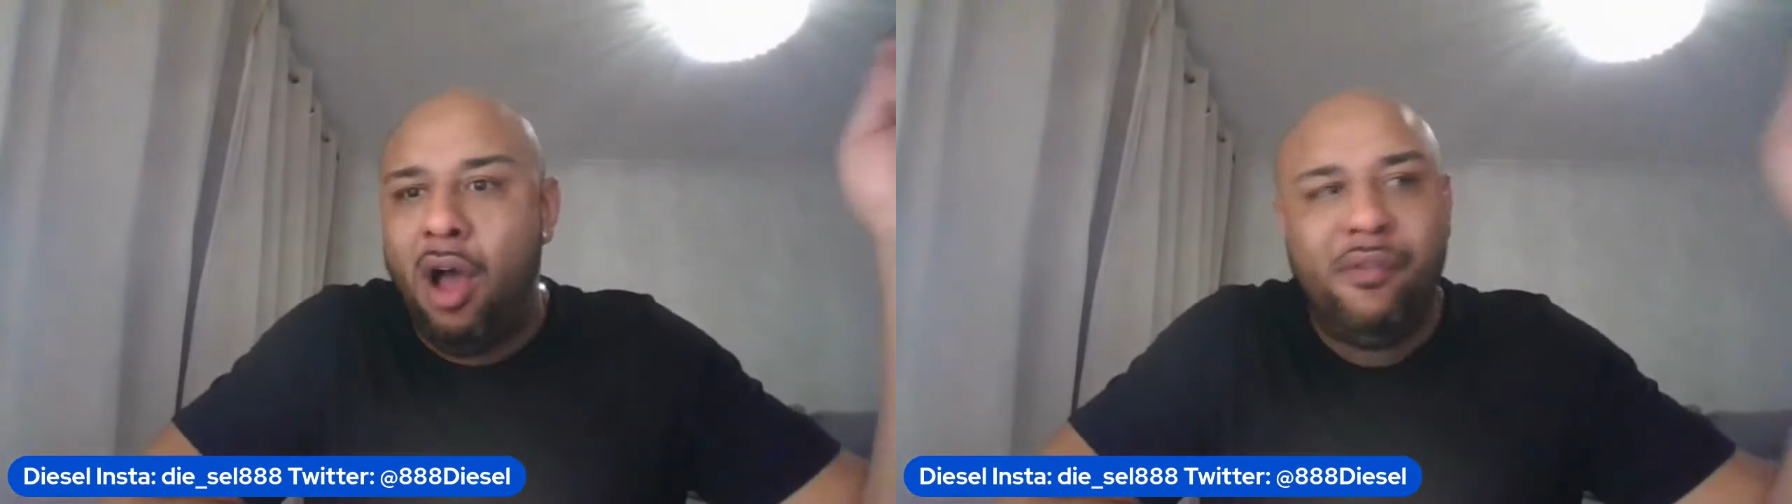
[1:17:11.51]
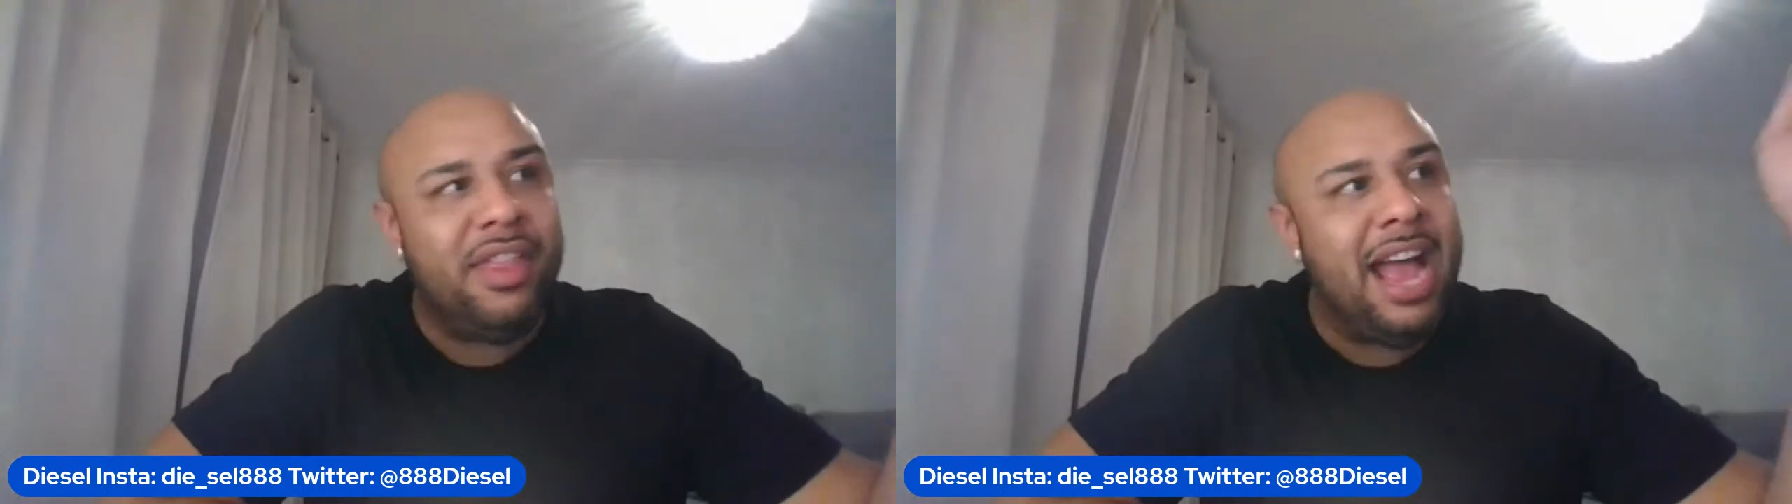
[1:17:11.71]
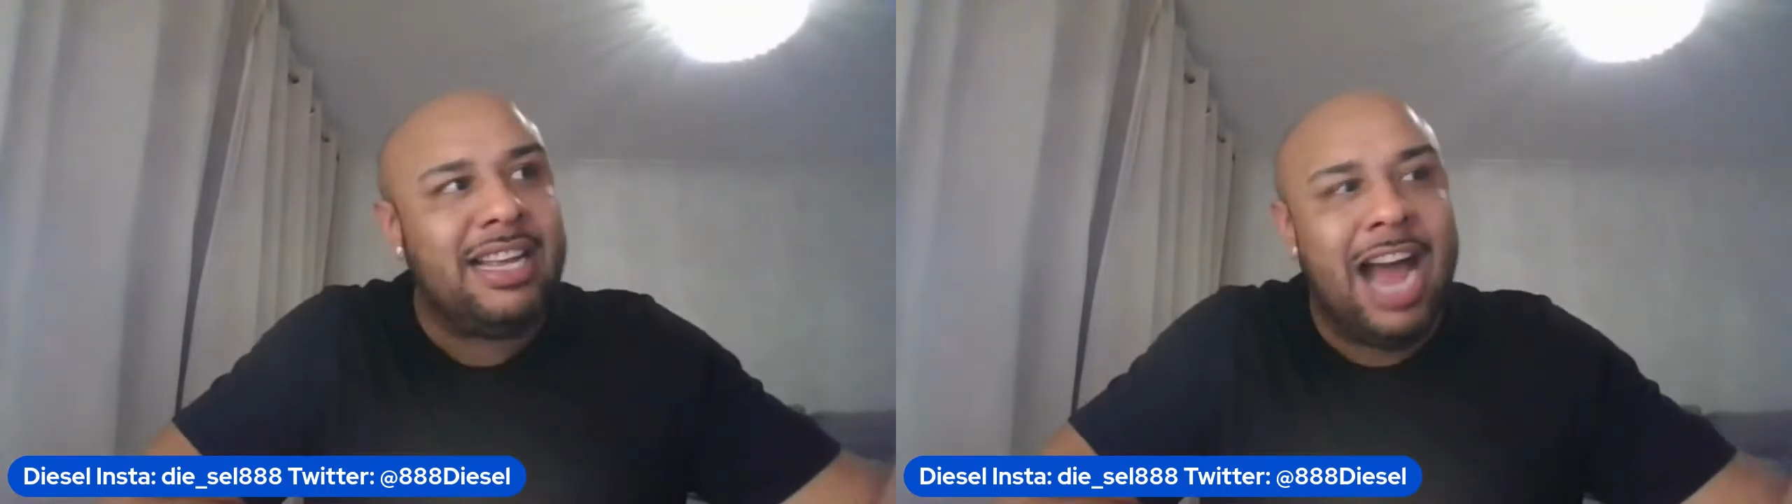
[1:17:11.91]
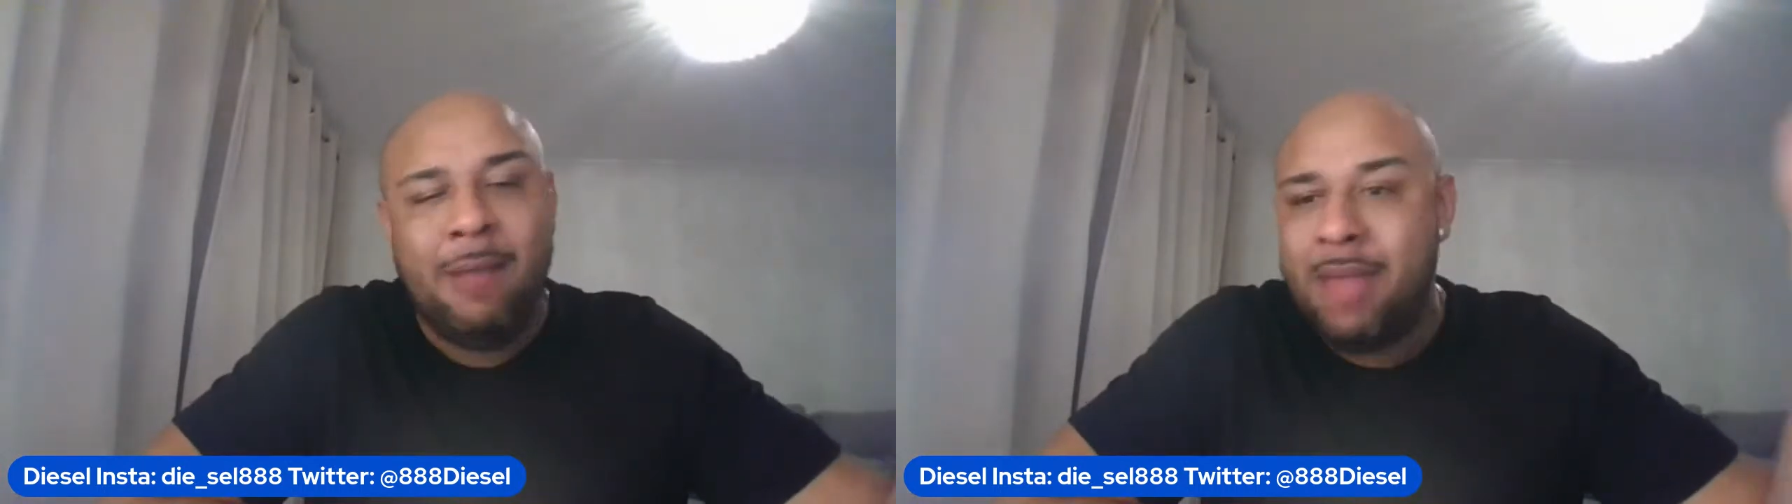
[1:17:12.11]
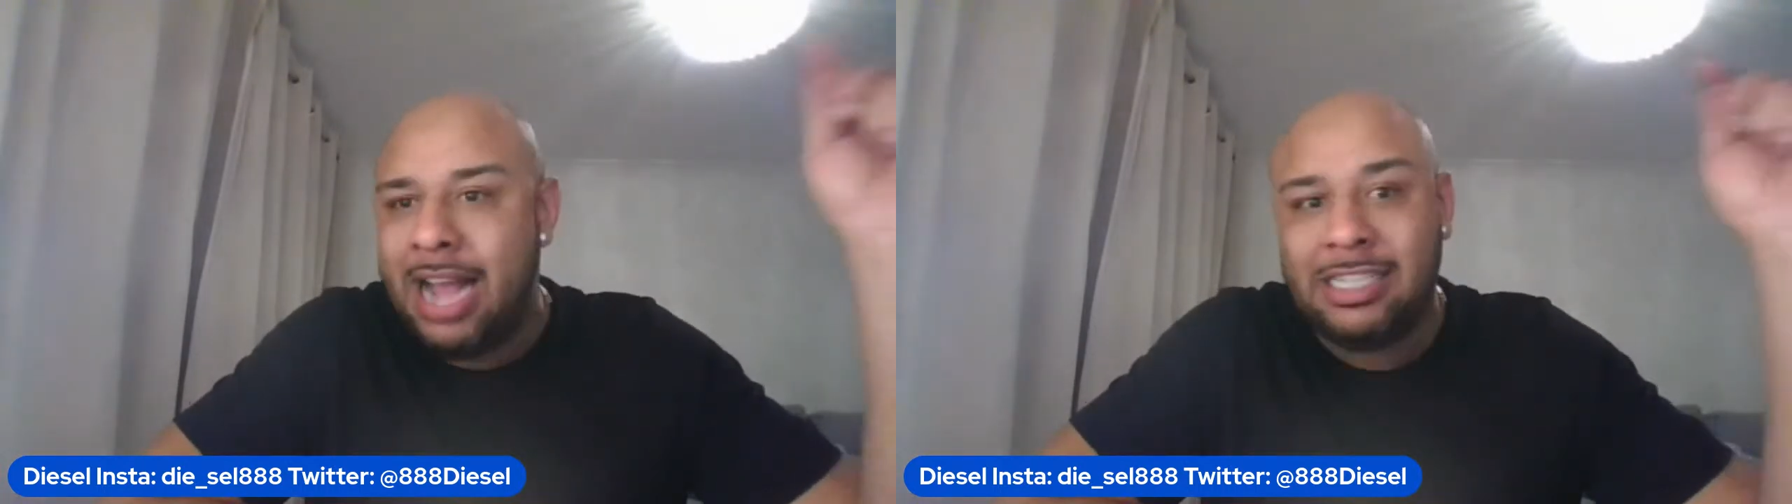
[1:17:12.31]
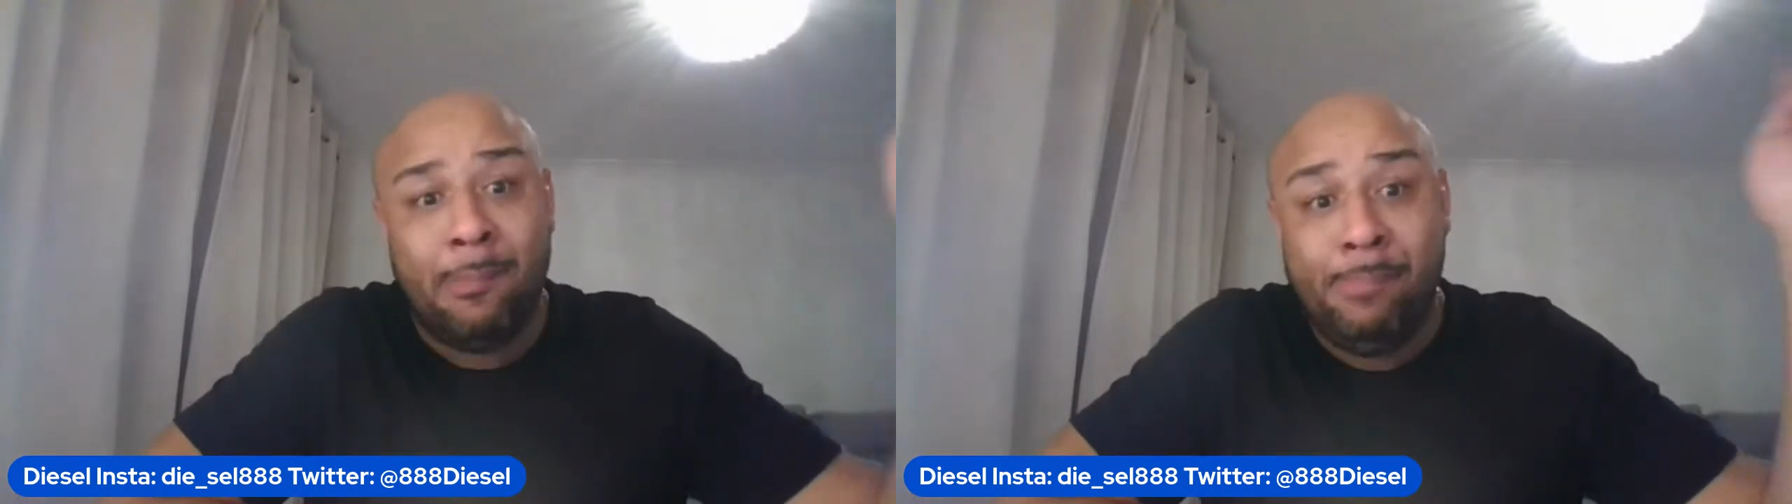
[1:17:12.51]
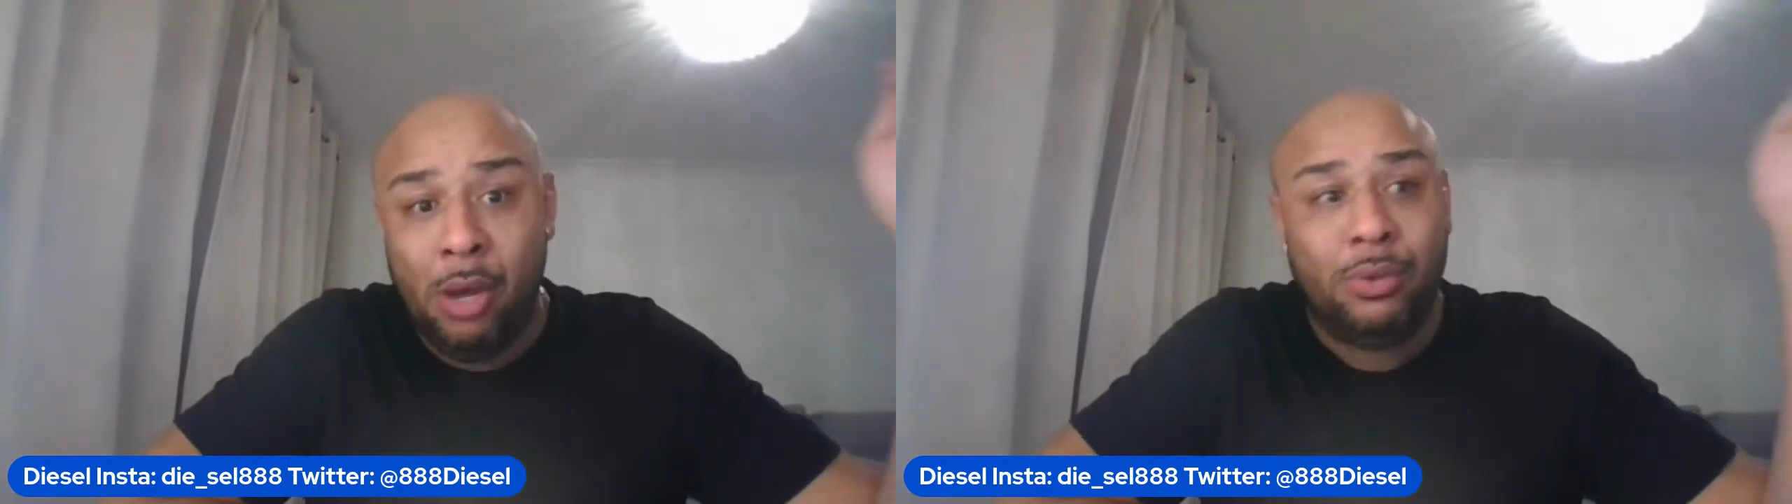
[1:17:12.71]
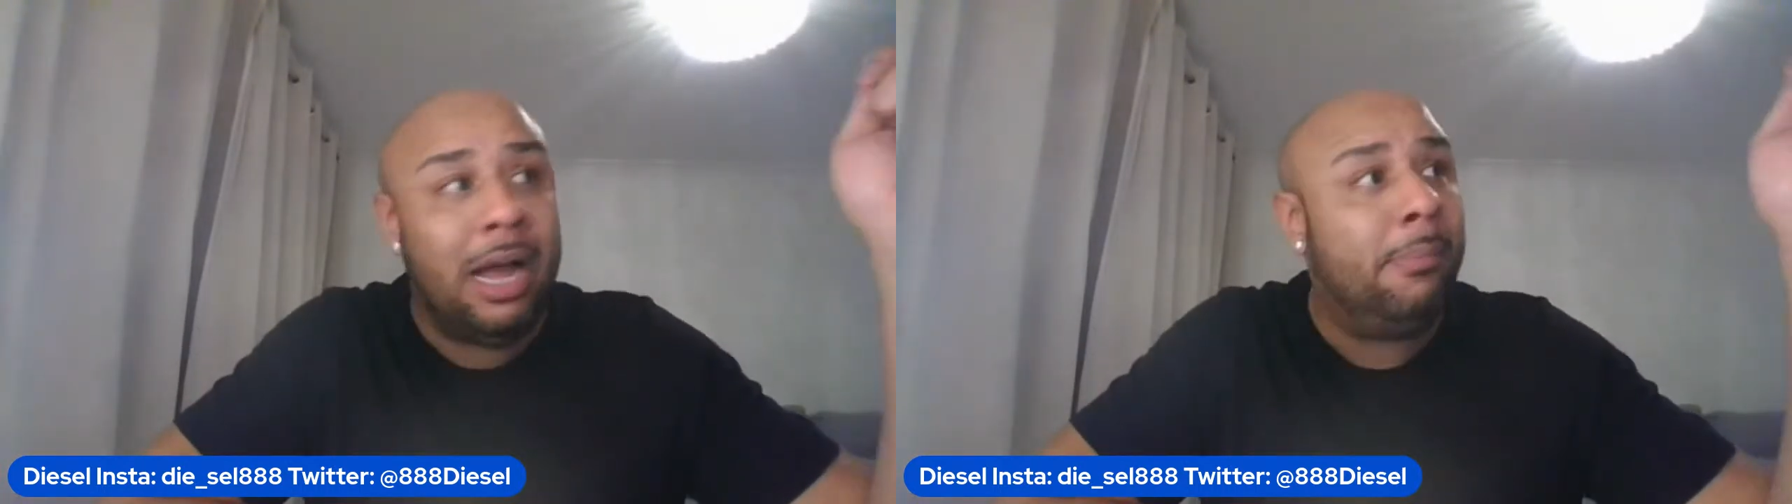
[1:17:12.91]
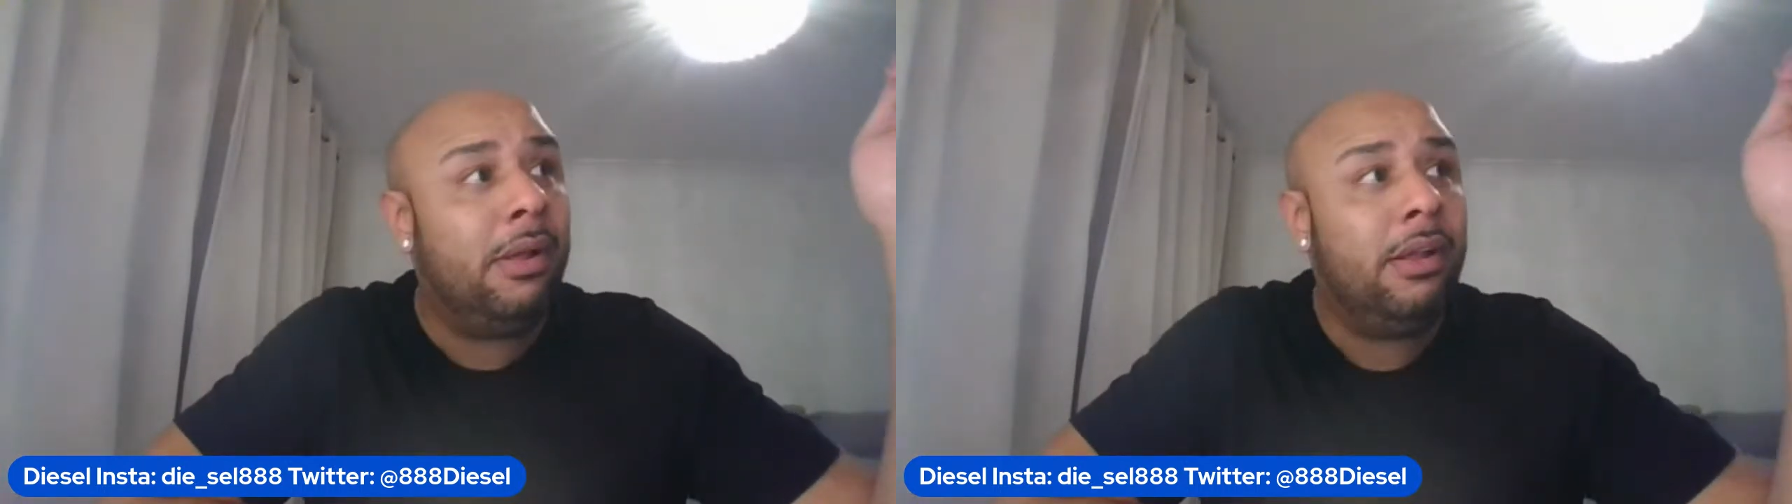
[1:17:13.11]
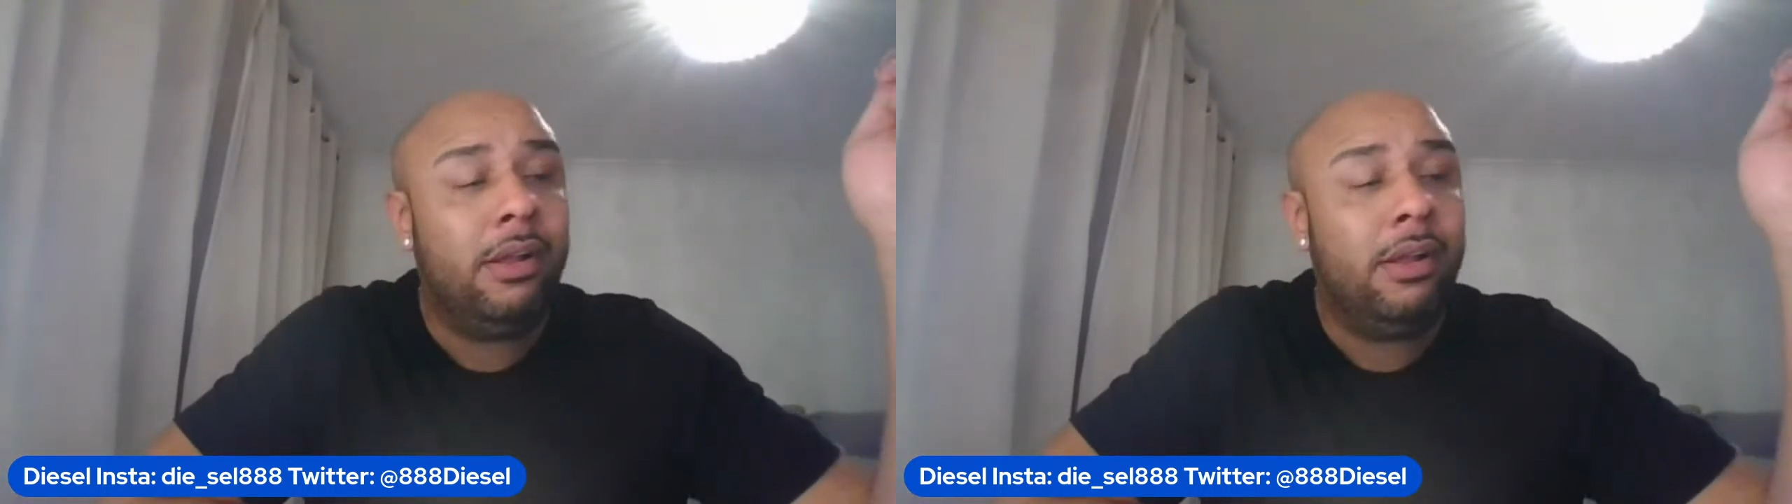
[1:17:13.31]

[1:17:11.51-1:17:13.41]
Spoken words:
over that game. That is a build-up.